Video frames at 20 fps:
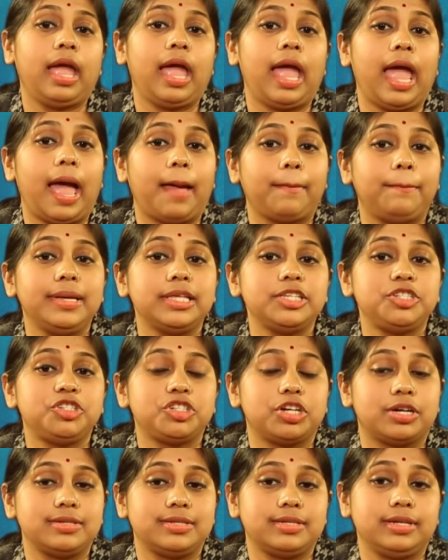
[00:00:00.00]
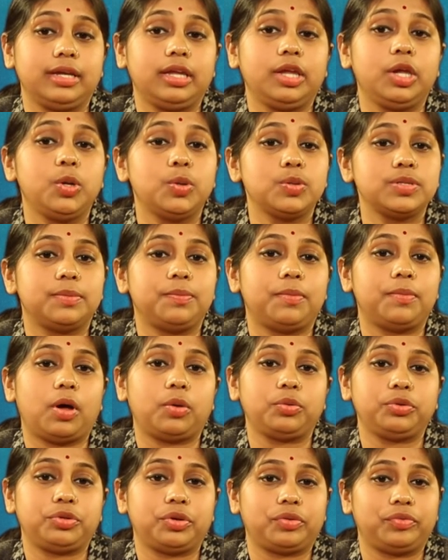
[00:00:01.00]
have been charging huge
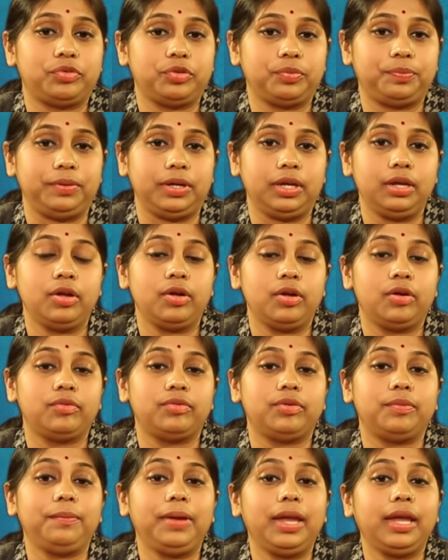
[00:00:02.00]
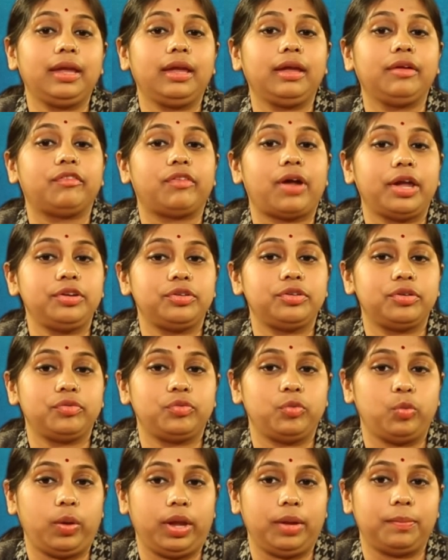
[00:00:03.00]
amount of rupee for making
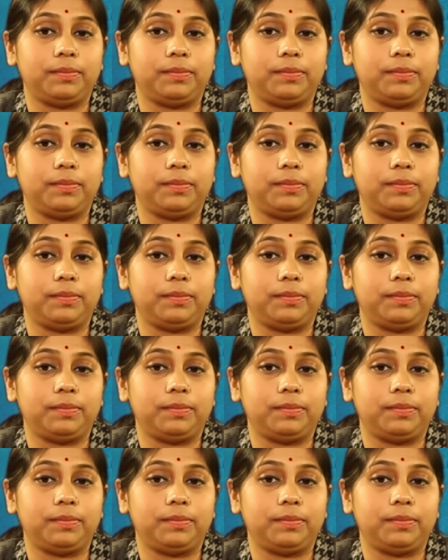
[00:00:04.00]
right-of-way